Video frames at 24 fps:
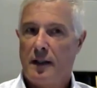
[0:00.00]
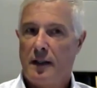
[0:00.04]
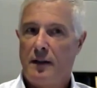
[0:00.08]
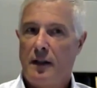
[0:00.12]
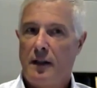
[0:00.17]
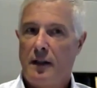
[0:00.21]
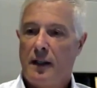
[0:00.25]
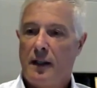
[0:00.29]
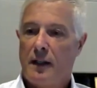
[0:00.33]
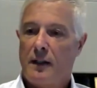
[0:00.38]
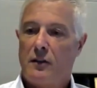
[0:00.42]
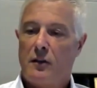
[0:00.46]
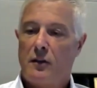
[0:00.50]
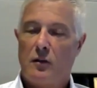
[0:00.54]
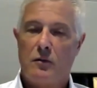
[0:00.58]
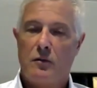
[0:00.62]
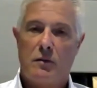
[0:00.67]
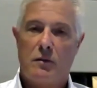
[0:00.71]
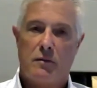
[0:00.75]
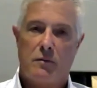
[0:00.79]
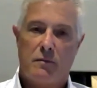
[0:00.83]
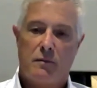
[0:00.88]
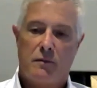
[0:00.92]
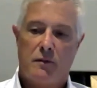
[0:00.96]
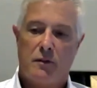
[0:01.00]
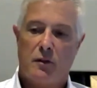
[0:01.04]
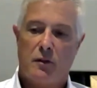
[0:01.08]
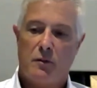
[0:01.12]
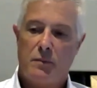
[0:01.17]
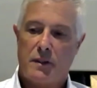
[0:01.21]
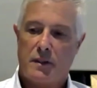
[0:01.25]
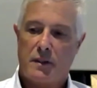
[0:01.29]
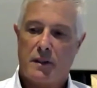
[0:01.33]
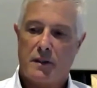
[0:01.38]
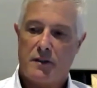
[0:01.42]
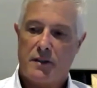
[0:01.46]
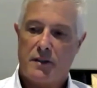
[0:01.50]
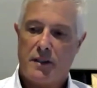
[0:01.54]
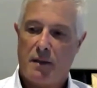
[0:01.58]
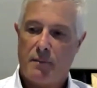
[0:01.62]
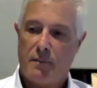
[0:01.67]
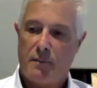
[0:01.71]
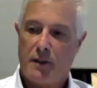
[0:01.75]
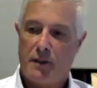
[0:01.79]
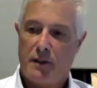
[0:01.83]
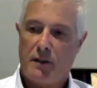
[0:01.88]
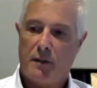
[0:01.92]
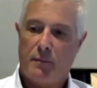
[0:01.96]
And don't
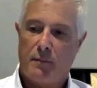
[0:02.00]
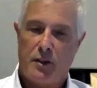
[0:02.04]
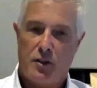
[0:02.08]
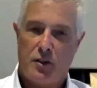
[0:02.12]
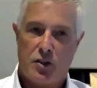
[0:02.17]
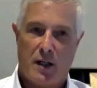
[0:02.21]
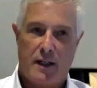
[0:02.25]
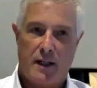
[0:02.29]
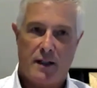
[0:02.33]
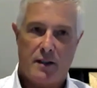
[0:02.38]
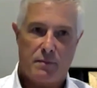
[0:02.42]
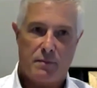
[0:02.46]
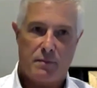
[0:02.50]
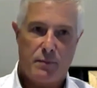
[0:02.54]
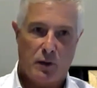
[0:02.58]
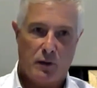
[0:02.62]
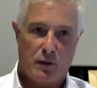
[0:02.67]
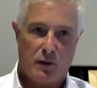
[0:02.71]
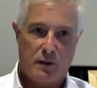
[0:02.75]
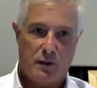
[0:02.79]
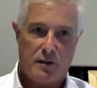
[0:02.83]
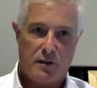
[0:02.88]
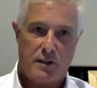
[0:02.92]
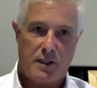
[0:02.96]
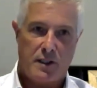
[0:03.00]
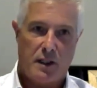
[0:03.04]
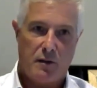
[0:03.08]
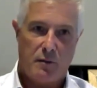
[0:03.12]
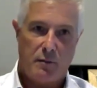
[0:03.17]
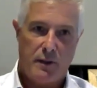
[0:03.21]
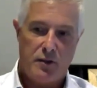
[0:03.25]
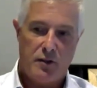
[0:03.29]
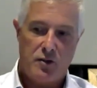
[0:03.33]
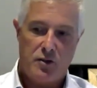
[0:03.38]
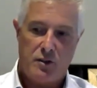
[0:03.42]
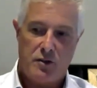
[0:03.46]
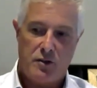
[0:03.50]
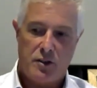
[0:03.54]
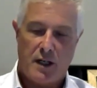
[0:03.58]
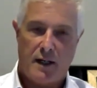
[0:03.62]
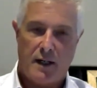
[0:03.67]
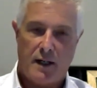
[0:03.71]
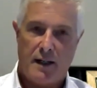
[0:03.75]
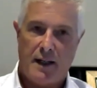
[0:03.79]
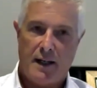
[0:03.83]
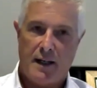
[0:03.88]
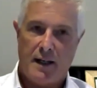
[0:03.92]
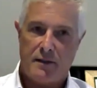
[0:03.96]
misunderstand me. I mean, China's building this out. I mean,
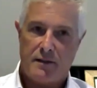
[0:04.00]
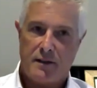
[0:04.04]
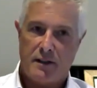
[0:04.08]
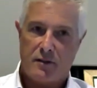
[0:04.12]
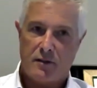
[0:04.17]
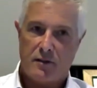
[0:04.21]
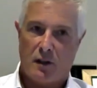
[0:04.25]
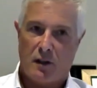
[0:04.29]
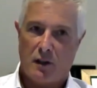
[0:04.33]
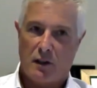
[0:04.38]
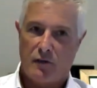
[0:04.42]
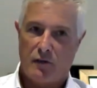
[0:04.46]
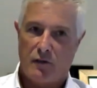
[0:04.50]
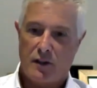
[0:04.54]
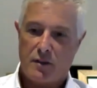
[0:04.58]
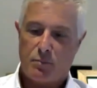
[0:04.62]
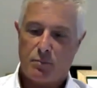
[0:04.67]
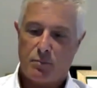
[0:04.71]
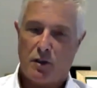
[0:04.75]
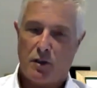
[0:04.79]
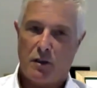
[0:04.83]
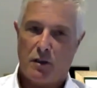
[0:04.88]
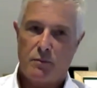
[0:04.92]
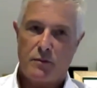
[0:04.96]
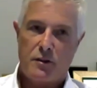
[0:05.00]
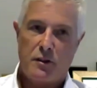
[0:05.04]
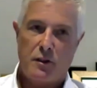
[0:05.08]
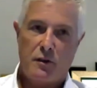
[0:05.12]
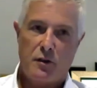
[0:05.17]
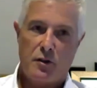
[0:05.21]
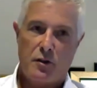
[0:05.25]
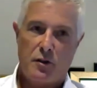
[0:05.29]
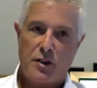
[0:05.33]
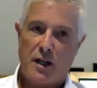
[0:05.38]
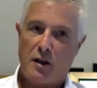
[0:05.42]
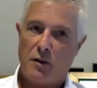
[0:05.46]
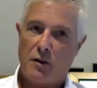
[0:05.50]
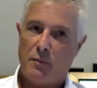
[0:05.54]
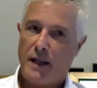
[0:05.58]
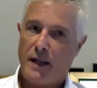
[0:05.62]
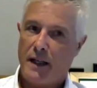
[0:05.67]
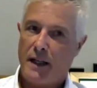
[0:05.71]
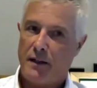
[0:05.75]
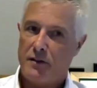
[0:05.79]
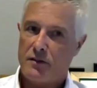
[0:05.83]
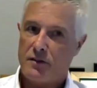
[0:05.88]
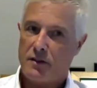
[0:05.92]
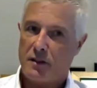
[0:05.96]
China has all of its problems too. The shadow
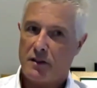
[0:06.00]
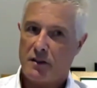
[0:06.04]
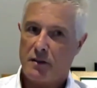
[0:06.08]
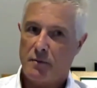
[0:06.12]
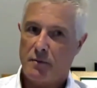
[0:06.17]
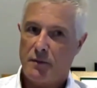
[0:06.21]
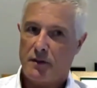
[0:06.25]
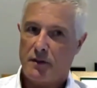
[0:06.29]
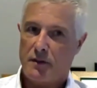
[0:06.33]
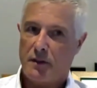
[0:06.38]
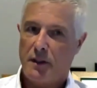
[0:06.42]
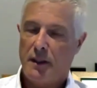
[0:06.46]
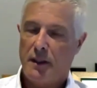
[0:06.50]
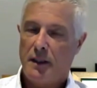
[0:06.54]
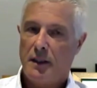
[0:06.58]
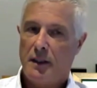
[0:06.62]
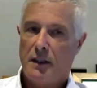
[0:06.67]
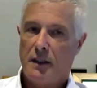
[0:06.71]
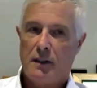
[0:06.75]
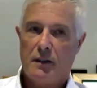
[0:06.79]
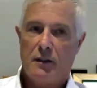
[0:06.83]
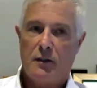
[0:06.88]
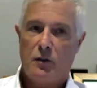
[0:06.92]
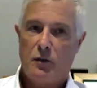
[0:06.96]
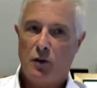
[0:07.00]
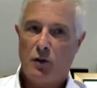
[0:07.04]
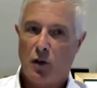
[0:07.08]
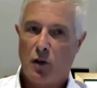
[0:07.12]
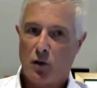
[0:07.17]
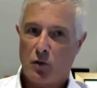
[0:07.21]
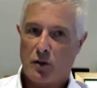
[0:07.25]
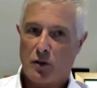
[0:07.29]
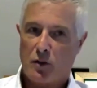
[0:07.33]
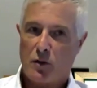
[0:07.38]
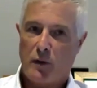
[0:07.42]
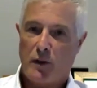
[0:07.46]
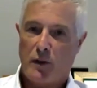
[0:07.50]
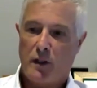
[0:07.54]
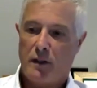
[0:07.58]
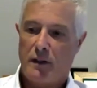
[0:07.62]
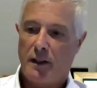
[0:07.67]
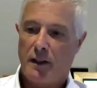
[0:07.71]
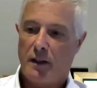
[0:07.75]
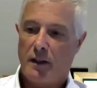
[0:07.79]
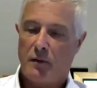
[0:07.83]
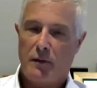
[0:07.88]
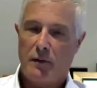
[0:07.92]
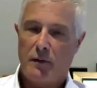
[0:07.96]
banking system is, who knows what's going on
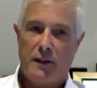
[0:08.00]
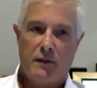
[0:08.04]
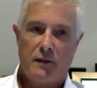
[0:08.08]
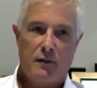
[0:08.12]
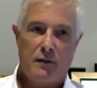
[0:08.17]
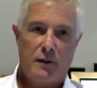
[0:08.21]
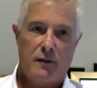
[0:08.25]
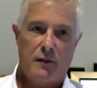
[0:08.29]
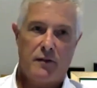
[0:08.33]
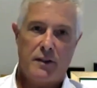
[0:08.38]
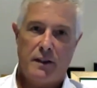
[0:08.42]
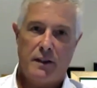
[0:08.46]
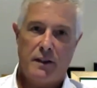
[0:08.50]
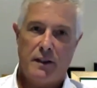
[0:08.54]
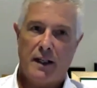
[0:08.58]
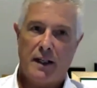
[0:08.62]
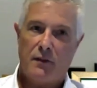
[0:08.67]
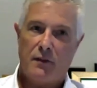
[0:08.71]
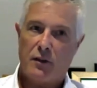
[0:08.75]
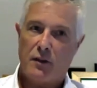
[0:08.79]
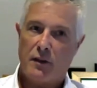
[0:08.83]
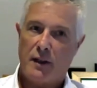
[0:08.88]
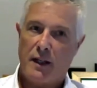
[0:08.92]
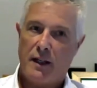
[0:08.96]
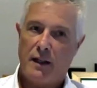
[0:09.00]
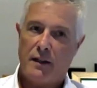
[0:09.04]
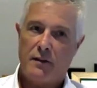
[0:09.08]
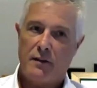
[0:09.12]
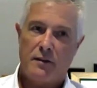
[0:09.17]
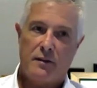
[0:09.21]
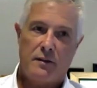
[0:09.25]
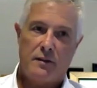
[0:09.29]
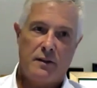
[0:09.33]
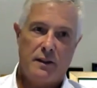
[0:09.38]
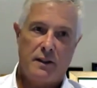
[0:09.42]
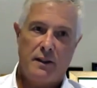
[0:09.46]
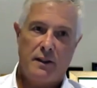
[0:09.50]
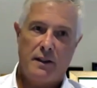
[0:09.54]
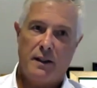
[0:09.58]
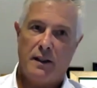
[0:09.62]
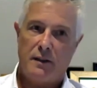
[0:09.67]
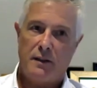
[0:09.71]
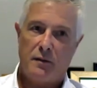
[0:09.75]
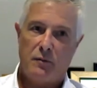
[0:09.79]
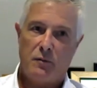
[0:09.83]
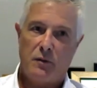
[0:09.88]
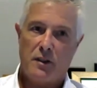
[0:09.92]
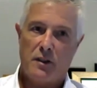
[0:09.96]
there. We've seen the Evergrande, the
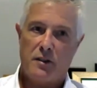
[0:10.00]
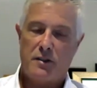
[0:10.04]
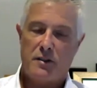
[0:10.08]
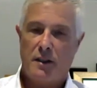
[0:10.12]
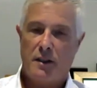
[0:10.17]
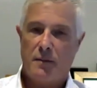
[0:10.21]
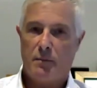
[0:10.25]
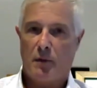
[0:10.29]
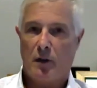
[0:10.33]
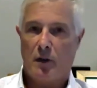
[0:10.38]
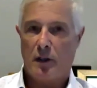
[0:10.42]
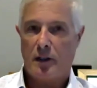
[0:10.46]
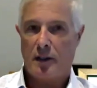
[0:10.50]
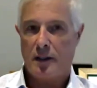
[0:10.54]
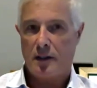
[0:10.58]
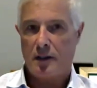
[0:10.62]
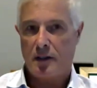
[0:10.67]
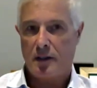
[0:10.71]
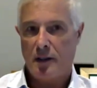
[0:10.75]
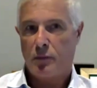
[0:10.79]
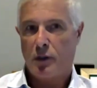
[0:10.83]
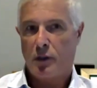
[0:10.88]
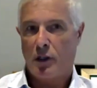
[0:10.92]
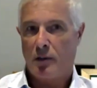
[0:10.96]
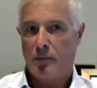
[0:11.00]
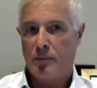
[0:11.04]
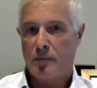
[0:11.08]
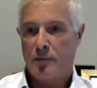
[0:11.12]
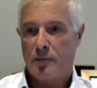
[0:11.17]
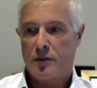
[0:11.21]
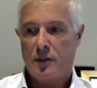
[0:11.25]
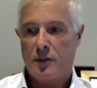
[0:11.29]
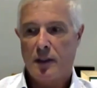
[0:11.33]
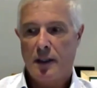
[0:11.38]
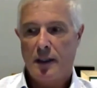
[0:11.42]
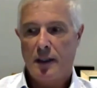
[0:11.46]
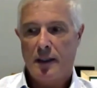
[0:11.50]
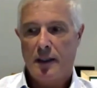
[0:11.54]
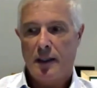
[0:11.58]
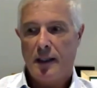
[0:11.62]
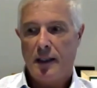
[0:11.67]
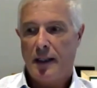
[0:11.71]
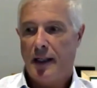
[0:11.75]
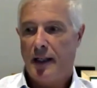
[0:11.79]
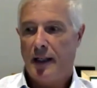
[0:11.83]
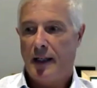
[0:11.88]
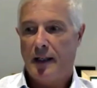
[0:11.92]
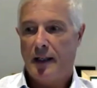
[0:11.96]
real estate market problems,
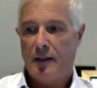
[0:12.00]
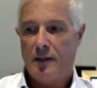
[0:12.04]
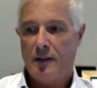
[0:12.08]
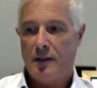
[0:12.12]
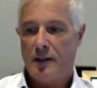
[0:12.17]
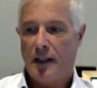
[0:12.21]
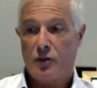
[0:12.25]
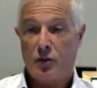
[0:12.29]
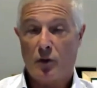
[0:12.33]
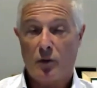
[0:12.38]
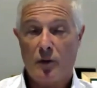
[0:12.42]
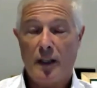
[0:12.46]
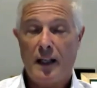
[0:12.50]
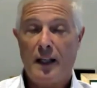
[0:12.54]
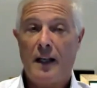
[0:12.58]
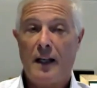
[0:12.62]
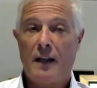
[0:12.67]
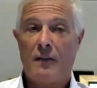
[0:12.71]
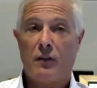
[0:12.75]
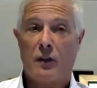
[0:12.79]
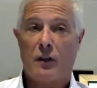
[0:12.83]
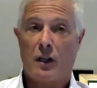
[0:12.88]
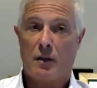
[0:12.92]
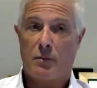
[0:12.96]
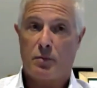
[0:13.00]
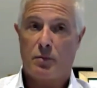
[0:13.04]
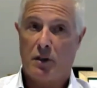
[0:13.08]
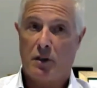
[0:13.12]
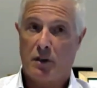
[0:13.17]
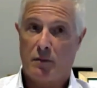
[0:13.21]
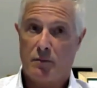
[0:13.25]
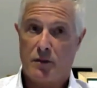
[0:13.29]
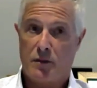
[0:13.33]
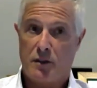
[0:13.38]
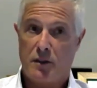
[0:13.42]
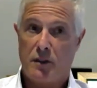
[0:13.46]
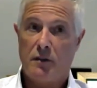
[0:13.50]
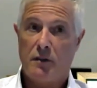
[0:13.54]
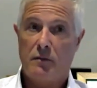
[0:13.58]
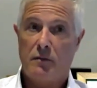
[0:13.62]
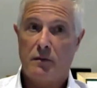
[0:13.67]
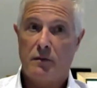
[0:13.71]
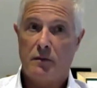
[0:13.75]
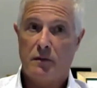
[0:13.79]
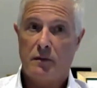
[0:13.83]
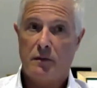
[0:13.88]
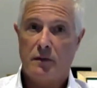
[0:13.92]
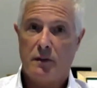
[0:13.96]
and so they have a lot of problems too.
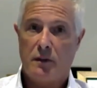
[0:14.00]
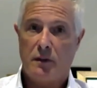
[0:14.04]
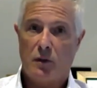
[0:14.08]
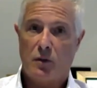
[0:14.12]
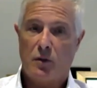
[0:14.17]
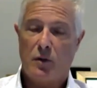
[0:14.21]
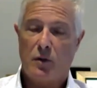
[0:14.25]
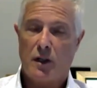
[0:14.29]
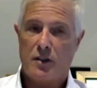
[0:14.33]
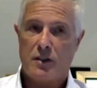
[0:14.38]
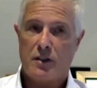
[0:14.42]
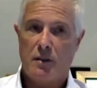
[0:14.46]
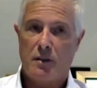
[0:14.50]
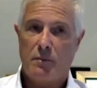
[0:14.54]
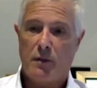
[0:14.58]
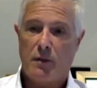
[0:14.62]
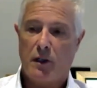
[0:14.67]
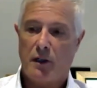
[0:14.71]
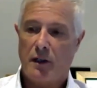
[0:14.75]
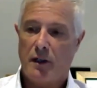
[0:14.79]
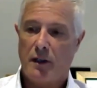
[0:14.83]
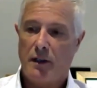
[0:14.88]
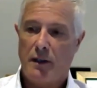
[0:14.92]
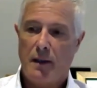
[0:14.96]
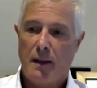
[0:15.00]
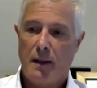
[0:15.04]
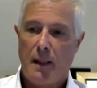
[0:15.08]
No question about it.